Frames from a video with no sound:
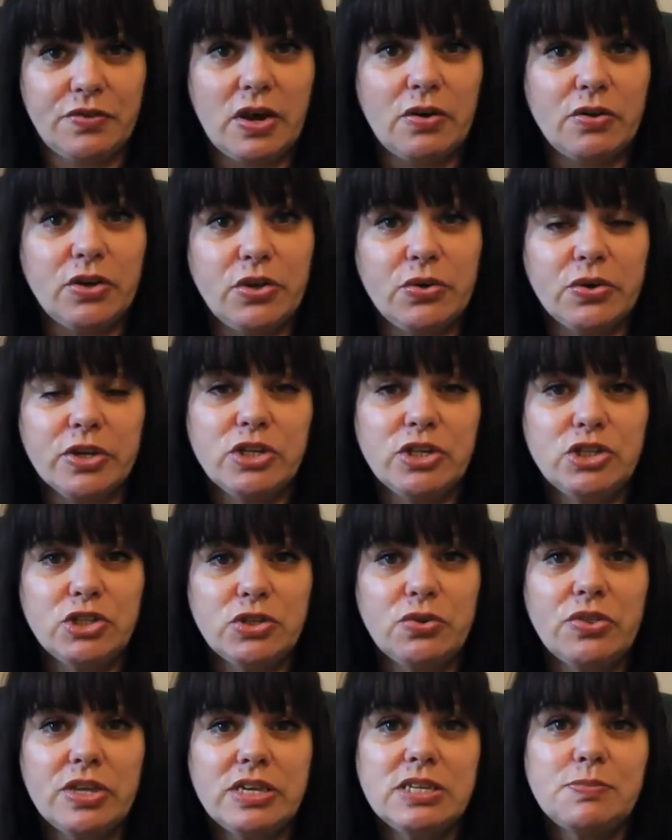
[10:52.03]
Now you can
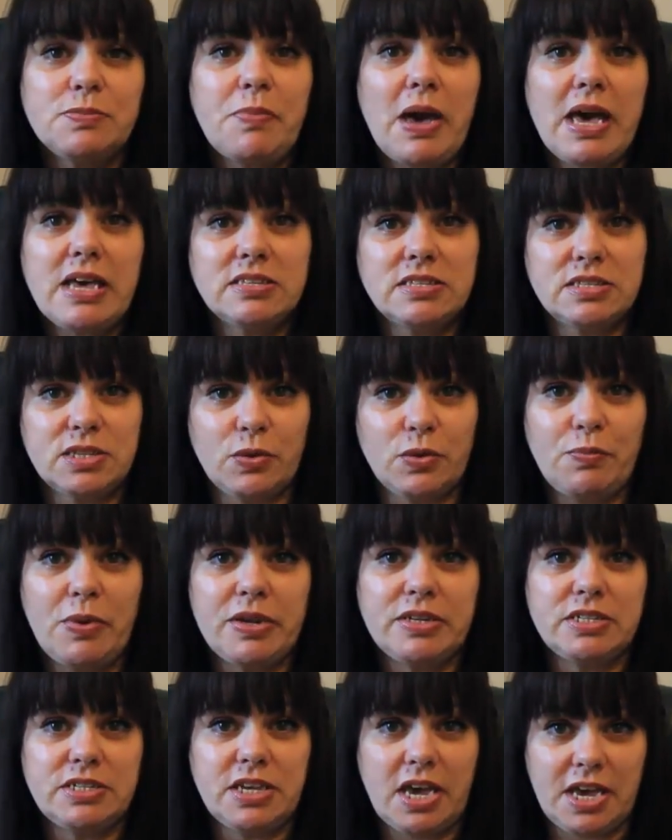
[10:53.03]
do this best in
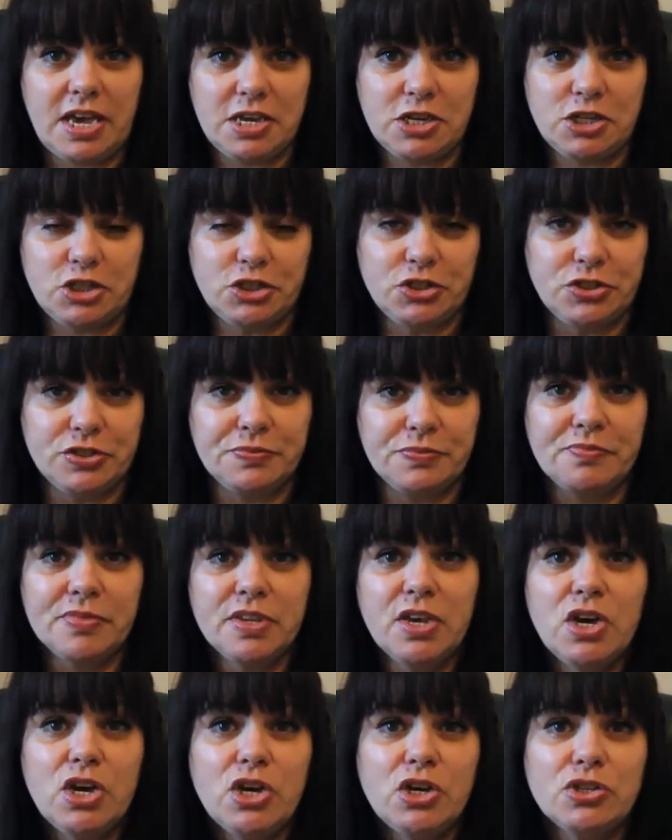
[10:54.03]
meditation.
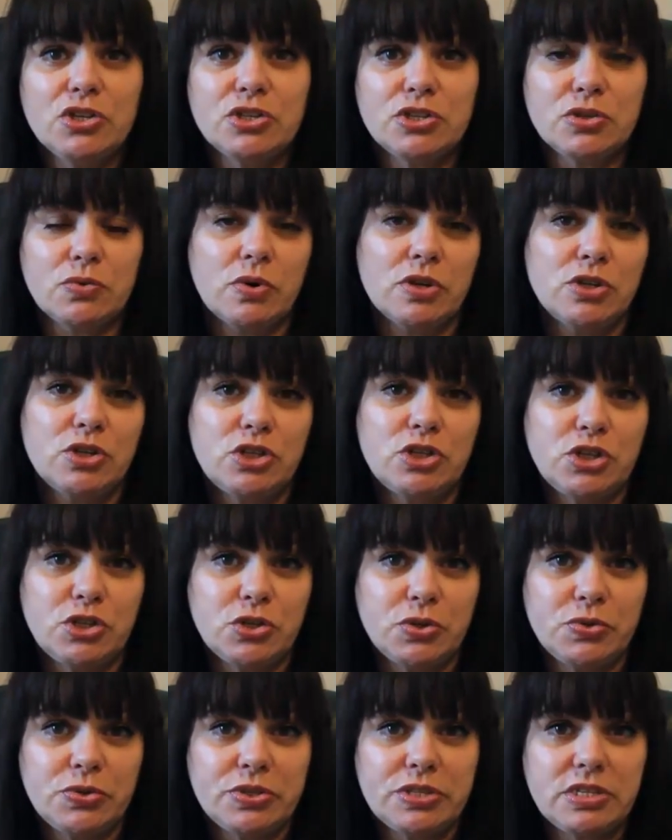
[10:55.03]
So on
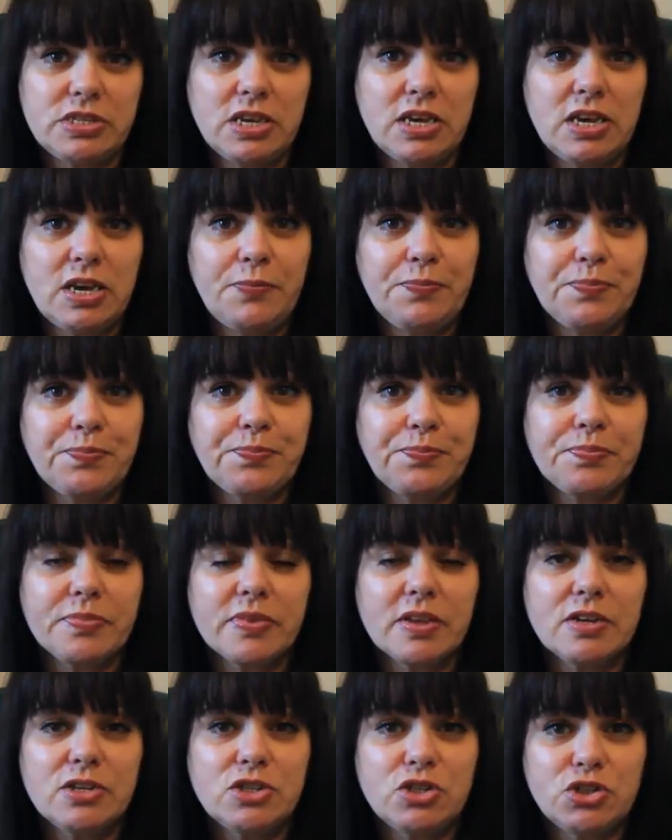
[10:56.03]
Tuesday,
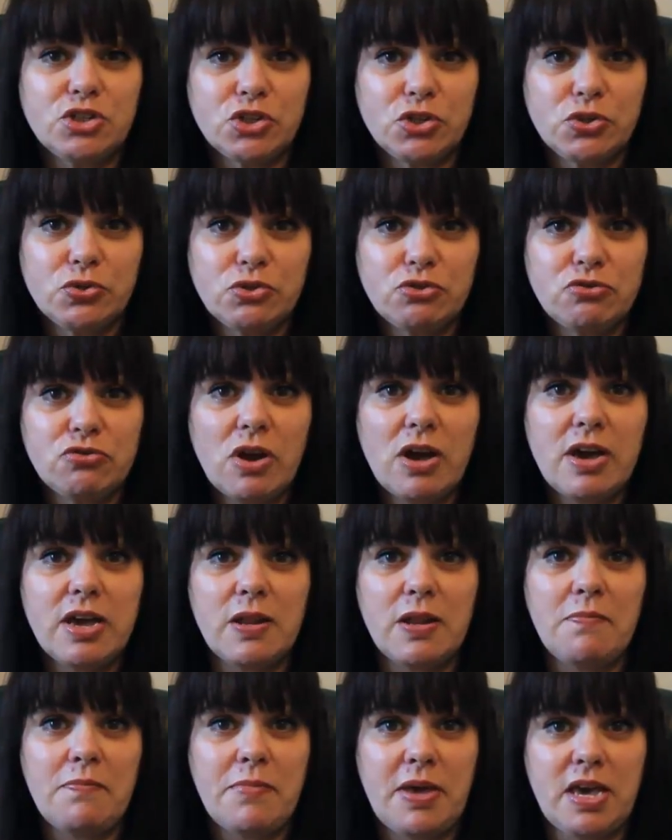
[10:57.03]
do try
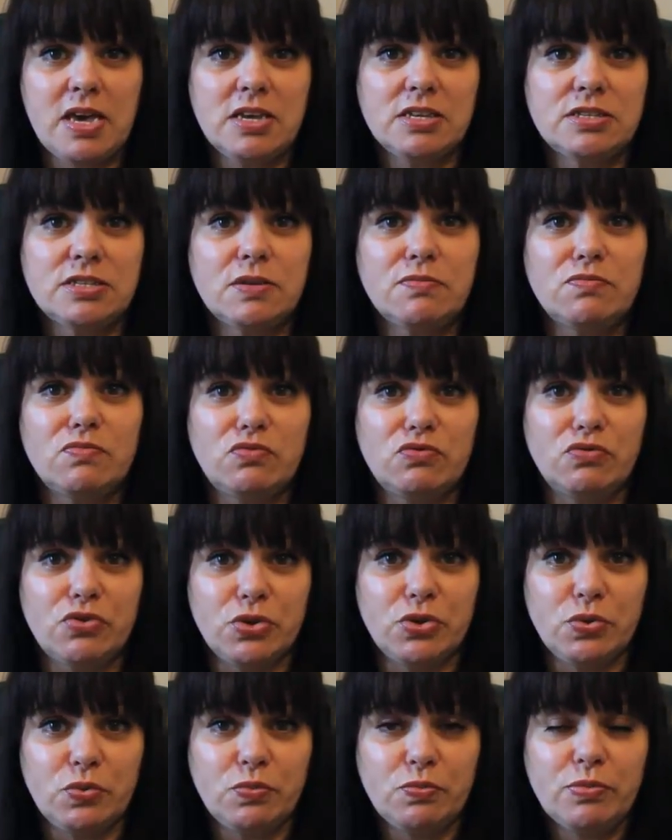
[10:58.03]
and make some
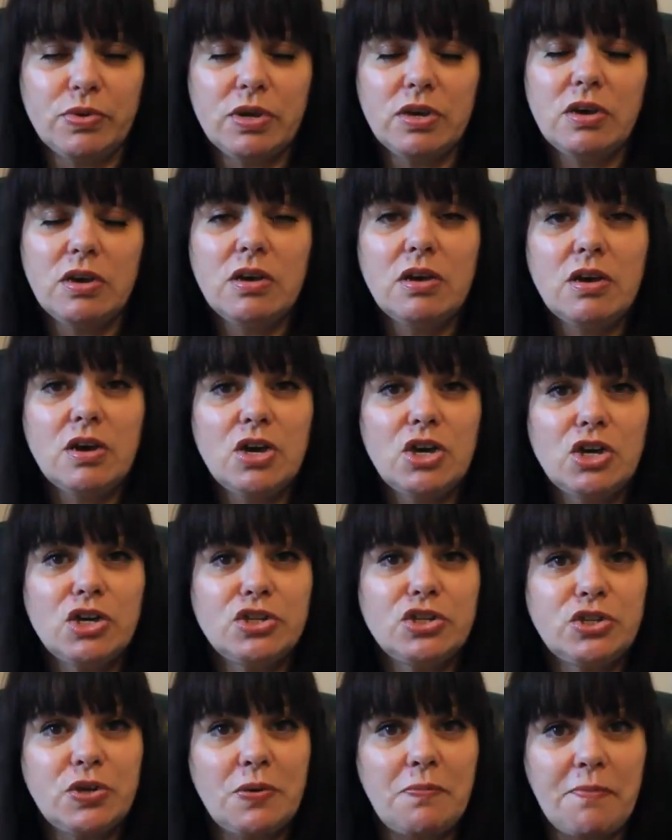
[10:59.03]
room
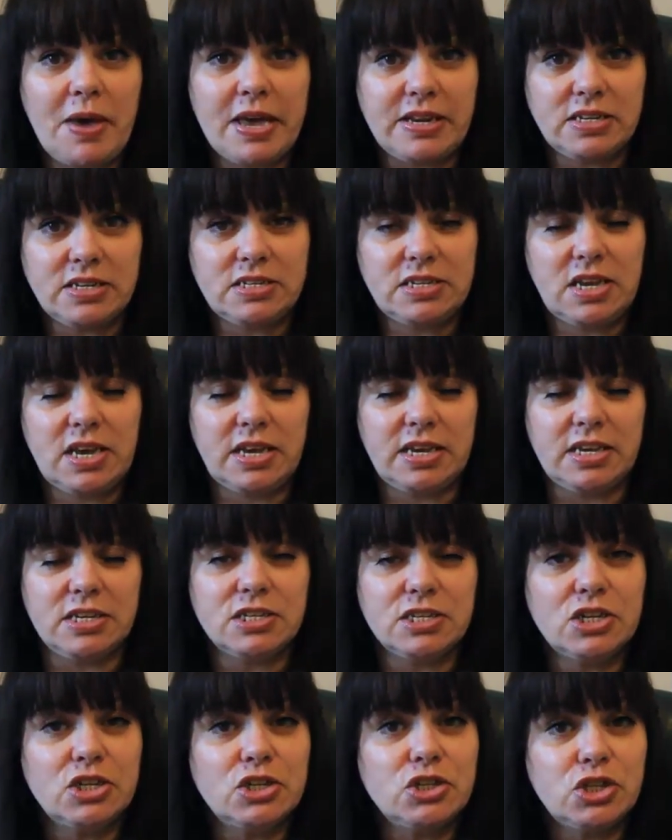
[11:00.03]
to
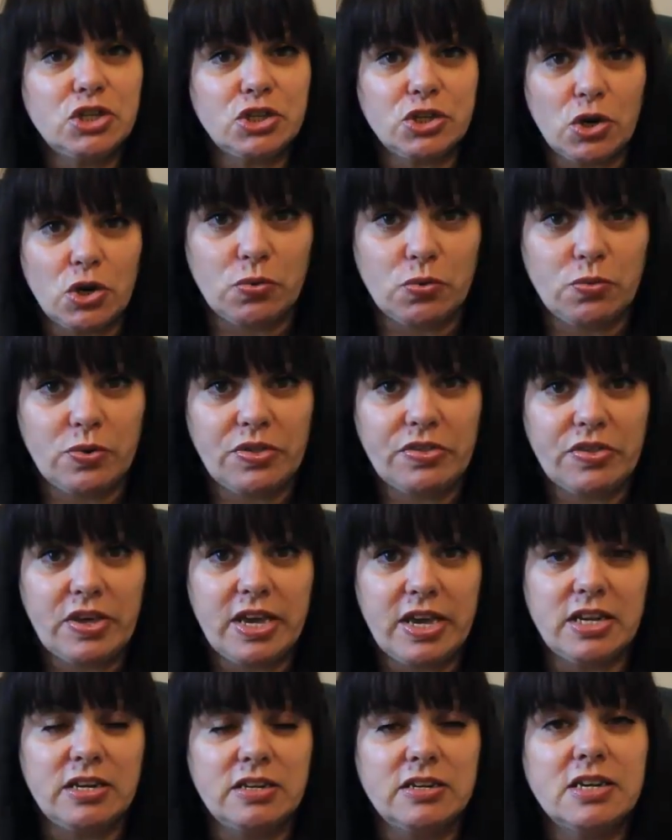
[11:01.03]
meditate and to
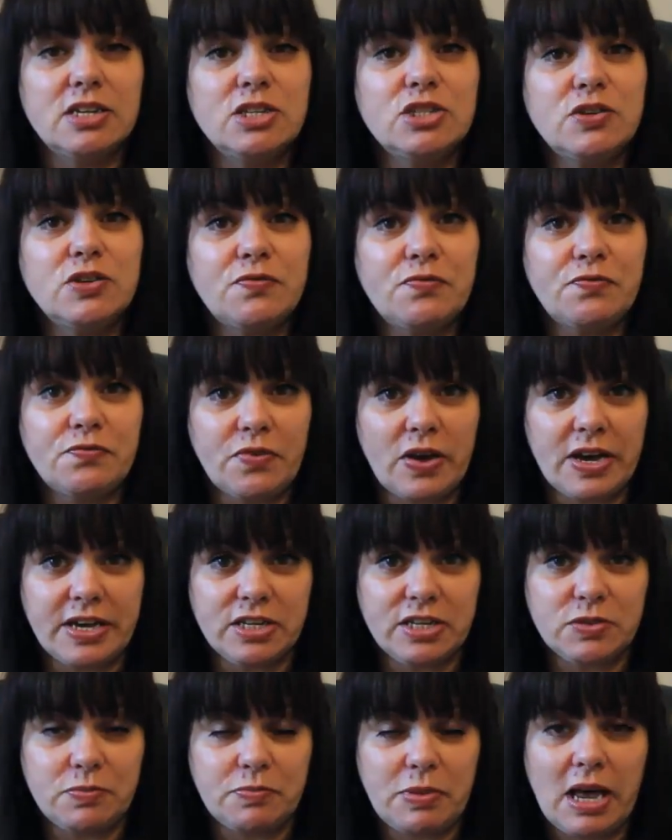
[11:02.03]
within and to
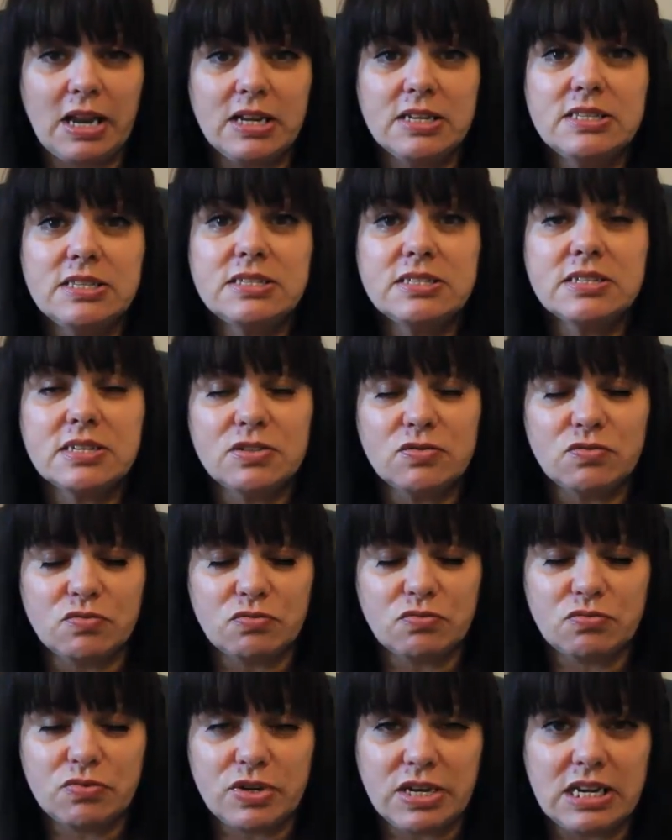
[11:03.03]
find balance and
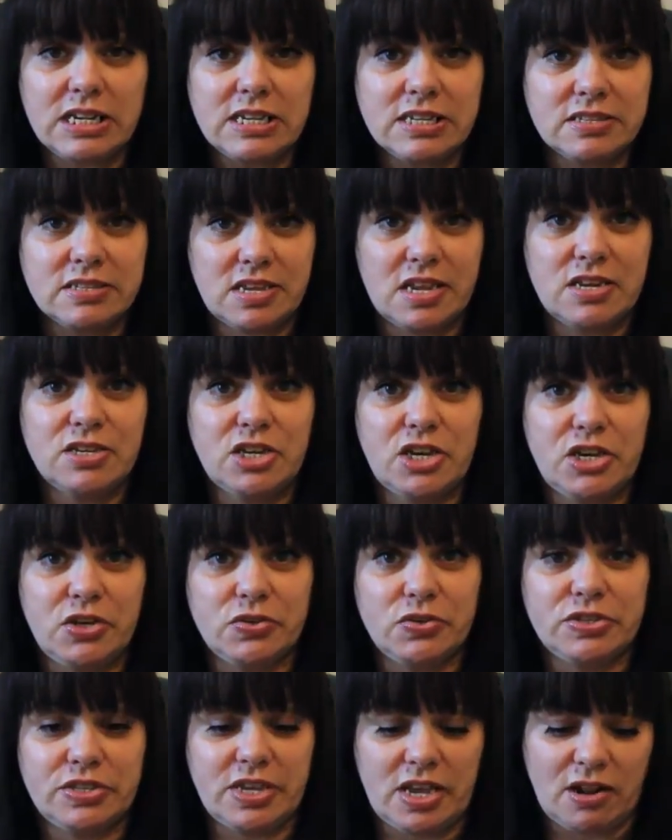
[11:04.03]
really center
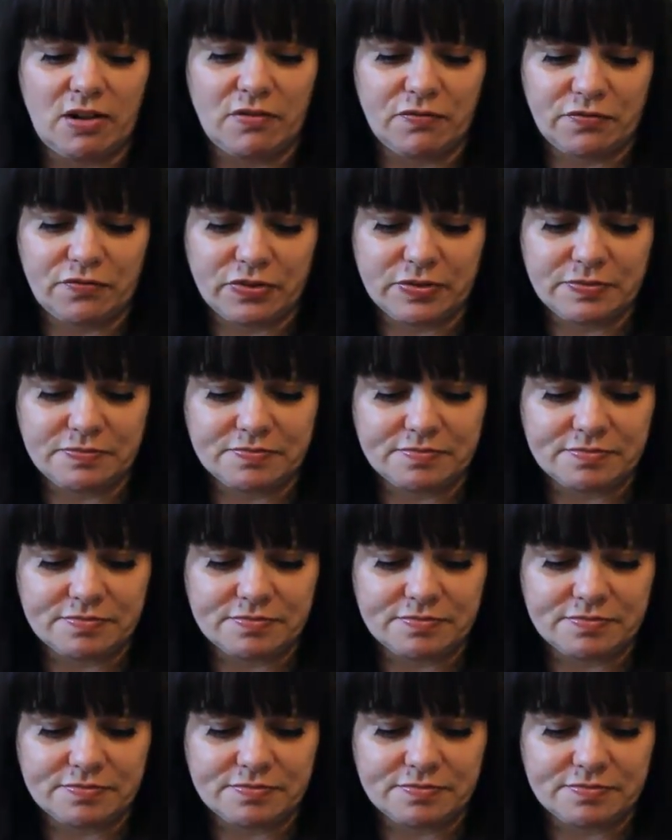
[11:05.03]
yourself.